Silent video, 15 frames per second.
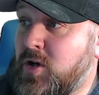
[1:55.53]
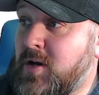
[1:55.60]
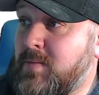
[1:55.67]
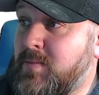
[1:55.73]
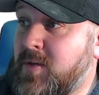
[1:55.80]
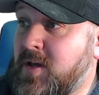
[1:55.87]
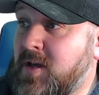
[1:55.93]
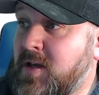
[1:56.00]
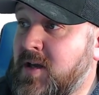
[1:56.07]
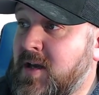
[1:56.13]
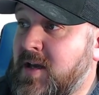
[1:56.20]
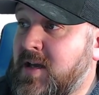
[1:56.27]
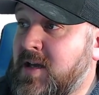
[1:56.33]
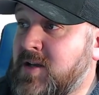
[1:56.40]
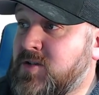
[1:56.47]
it be,
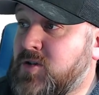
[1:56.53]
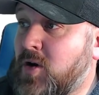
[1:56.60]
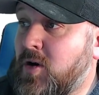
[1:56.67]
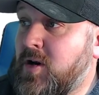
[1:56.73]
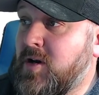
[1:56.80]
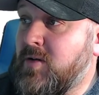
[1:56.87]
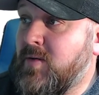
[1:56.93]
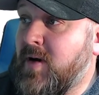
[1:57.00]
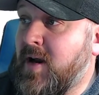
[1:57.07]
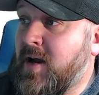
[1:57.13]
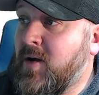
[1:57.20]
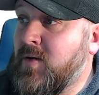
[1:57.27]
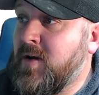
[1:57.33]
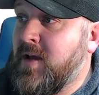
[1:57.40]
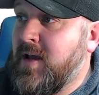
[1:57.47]
is turning
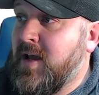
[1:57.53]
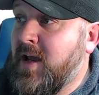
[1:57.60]
around